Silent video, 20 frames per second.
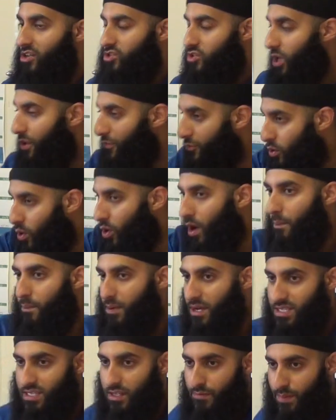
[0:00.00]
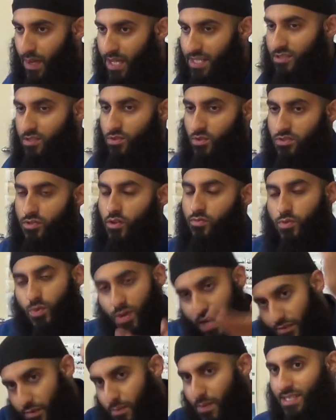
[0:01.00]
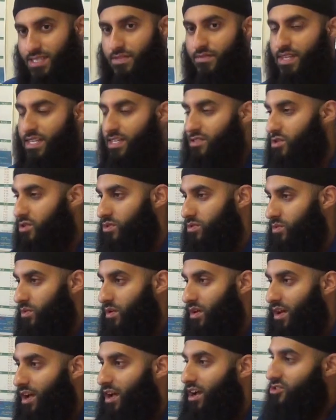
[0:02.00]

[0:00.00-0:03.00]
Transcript: So if you're an oppressive person yourself, you will have oppressive leaders on you.